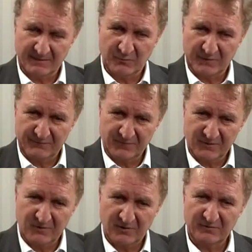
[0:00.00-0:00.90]

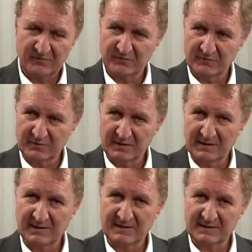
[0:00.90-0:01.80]
we've got to
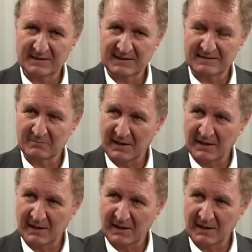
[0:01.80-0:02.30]
let